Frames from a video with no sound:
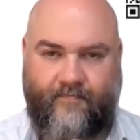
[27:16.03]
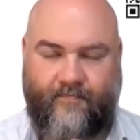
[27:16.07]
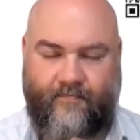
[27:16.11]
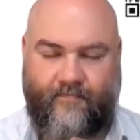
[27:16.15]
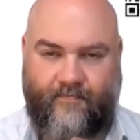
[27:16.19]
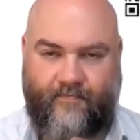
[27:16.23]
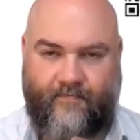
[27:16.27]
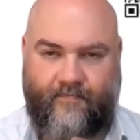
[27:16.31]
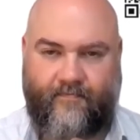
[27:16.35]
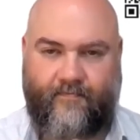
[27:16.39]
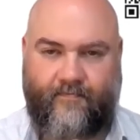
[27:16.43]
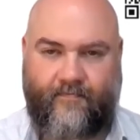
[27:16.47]

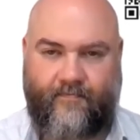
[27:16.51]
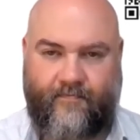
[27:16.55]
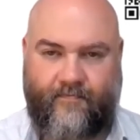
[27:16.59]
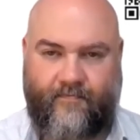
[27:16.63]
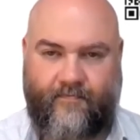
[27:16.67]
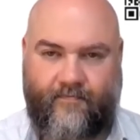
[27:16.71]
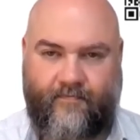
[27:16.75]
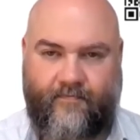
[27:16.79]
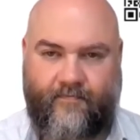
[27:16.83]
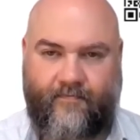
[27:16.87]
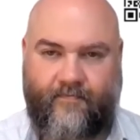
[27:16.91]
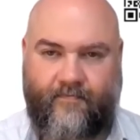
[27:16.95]

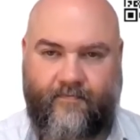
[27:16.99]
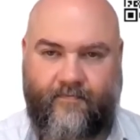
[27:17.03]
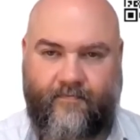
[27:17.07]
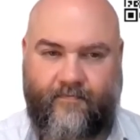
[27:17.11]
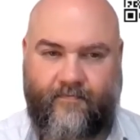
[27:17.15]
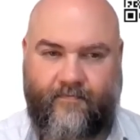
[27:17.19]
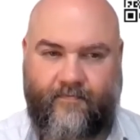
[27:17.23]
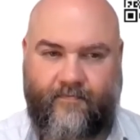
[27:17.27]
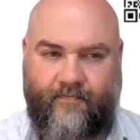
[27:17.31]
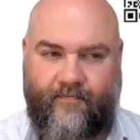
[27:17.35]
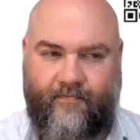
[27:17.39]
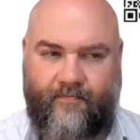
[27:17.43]

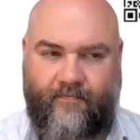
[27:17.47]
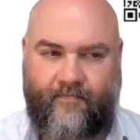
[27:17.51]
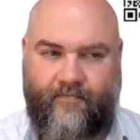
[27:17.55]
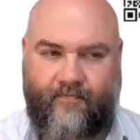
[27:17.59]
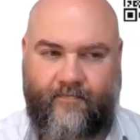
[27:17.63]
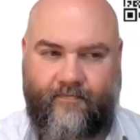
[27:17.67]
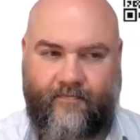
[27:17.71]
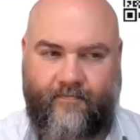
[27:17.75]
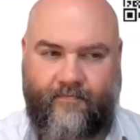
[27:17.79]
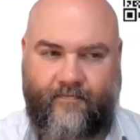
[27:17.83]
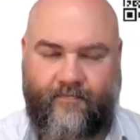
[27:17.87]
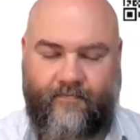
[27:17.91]

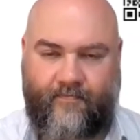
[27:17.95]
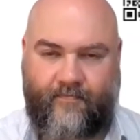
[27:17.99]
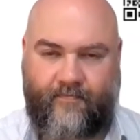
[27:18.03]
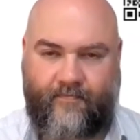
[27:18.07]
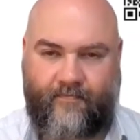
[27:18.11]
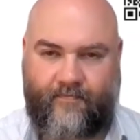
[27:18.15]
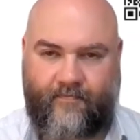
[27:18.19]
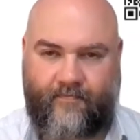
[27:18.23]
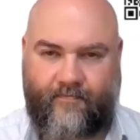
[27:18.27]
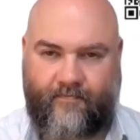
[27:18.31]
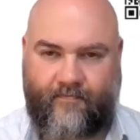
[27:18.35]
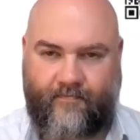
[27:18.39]

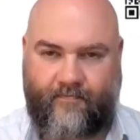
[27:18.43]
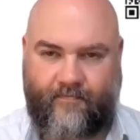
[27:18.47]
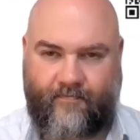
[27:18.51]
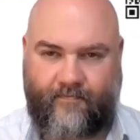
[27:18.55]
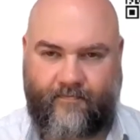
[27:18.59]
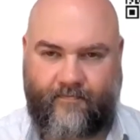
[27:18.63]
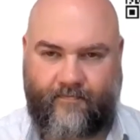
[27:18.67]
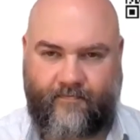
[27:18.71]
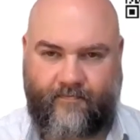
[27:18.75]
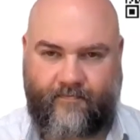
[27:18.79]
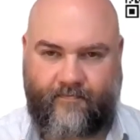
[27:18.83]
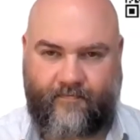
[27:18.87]

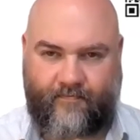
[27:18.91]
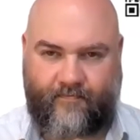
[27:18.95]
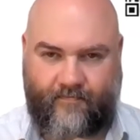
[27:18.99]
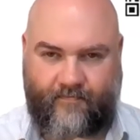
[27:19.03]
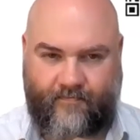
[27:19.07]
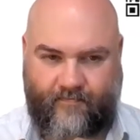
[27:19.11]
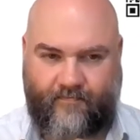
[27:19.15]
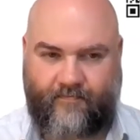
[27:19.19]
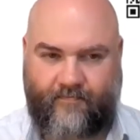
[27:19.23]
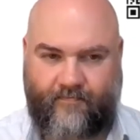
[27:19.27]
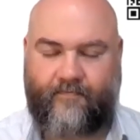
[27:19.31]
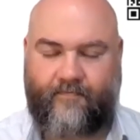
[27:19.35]

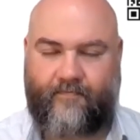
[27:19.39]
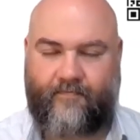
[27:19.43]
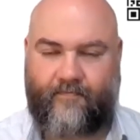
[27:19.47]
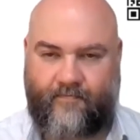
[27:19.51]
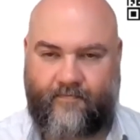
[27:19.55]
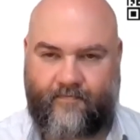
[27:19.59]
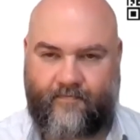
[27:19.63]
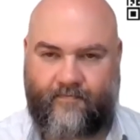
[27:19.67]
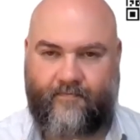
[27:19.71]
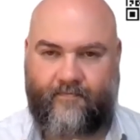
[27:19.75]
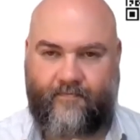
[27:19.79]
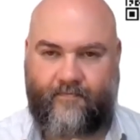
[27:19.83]

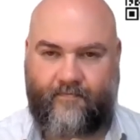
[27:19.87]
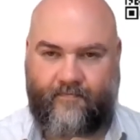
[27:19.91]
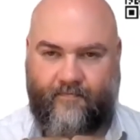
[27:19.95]
(not speaking)